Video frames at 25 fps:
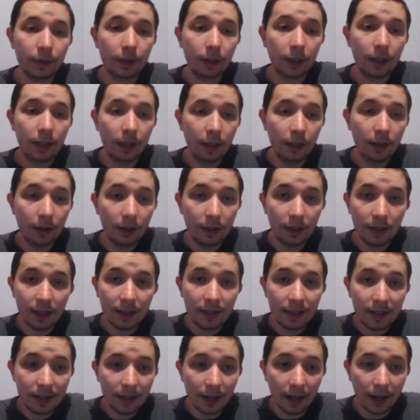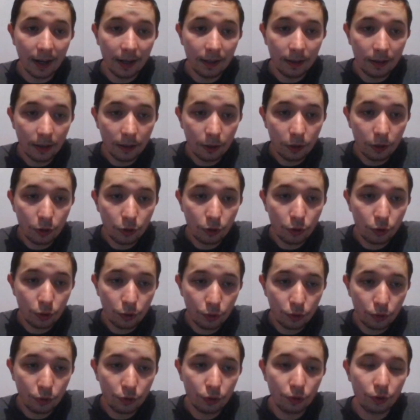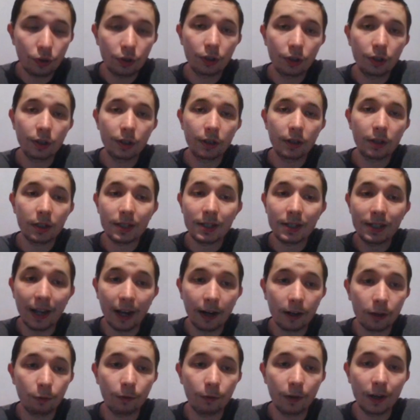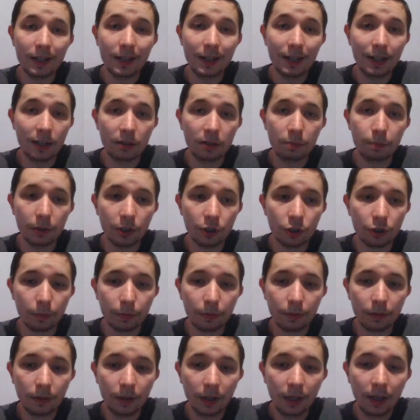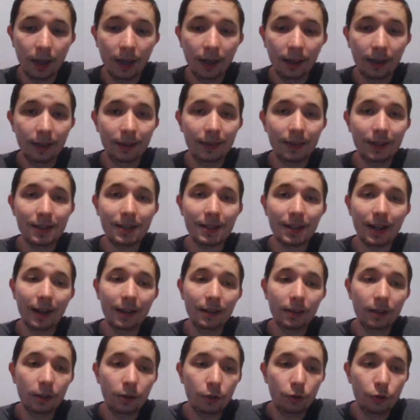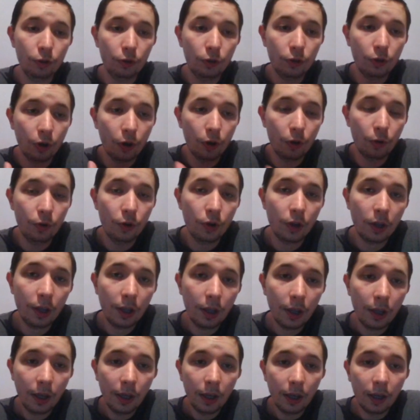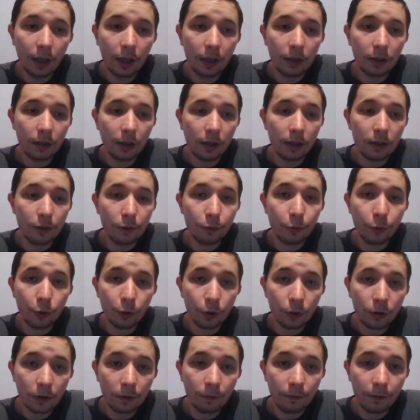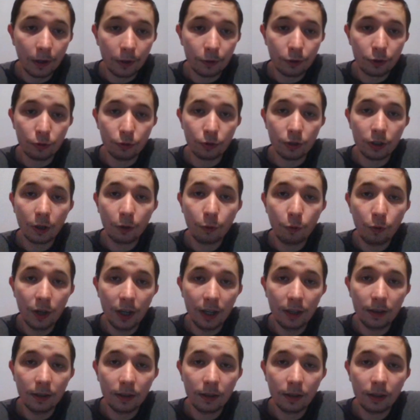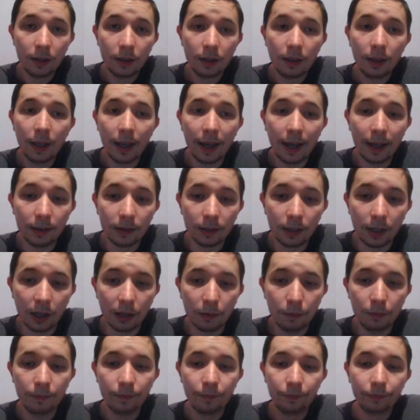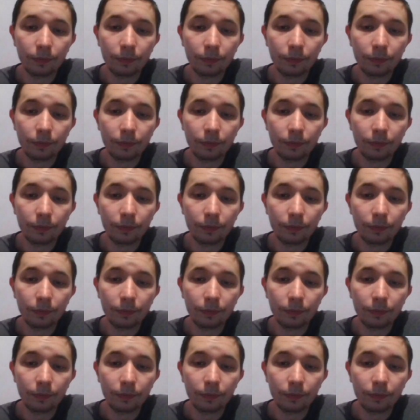Giri decided to sacrifice his bishop. He decided to go in rook versus queen endgame.